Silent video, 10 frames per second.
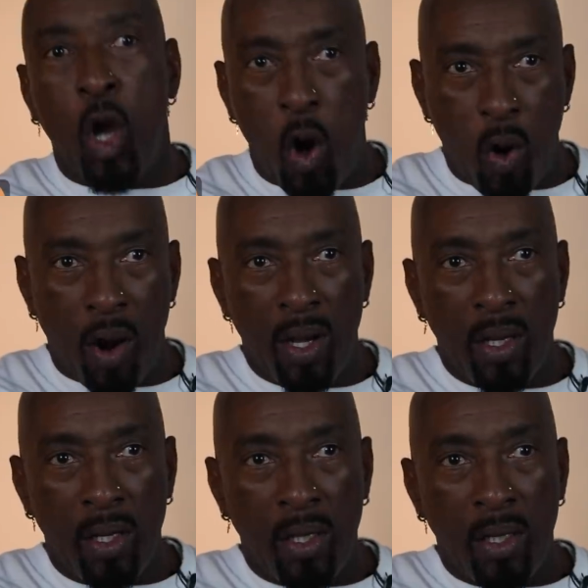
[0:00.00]
Carr.
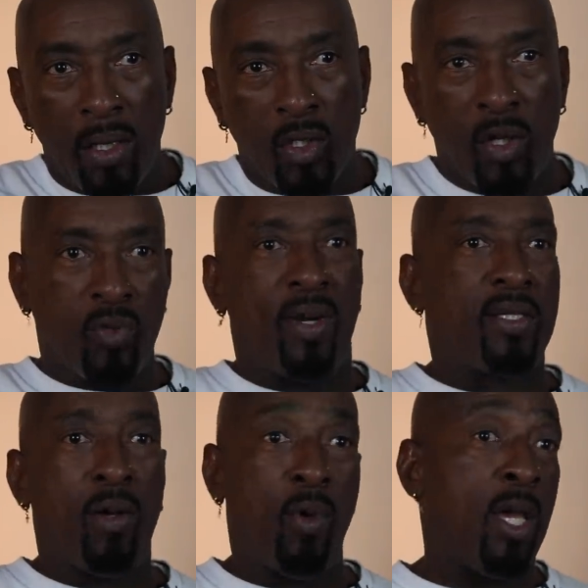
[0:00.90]
So that's when they
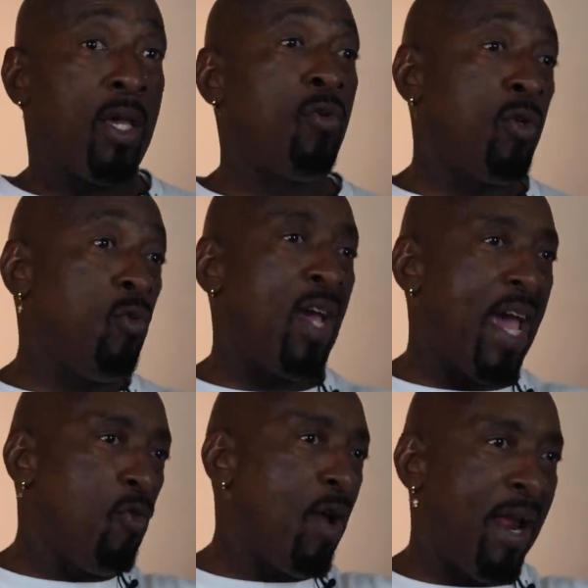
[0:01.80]
said, well, yeah,
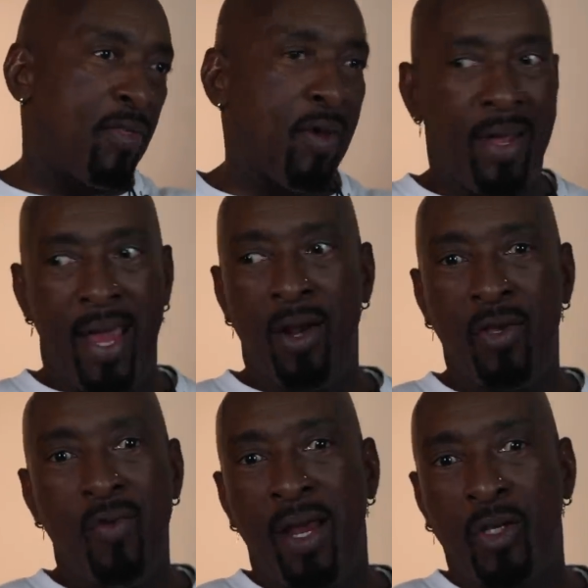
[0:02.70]
you had a 38 or
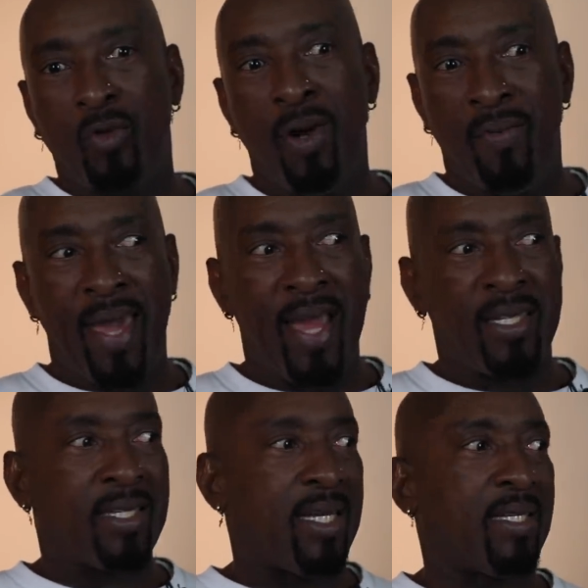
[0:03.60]
you had a 12 gauge
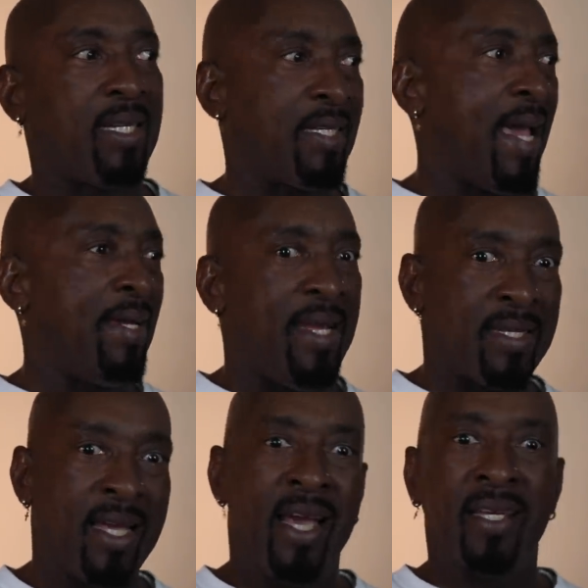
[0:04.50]
and such and such had
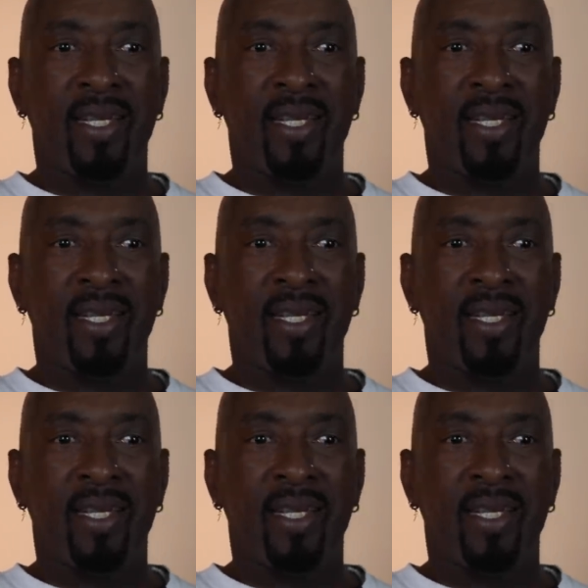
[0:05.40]
this and